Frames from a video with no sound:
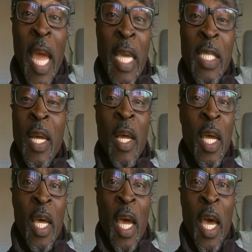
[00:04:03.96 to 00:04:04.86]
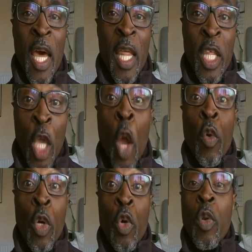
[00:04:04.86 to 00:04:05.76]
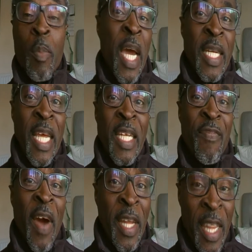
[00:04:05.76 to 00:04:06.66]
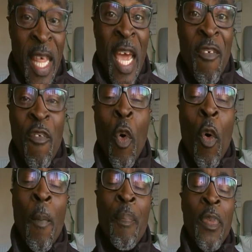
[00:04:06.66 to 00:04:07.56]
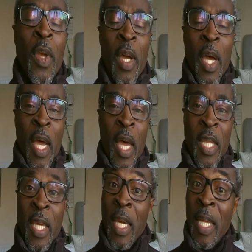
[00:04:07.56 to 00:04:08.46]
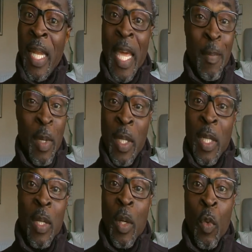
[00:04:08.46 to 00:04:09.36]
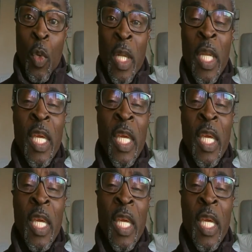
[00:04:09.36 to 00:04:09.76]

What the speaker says: case the owner couldn't be identified, and therefore the claimant would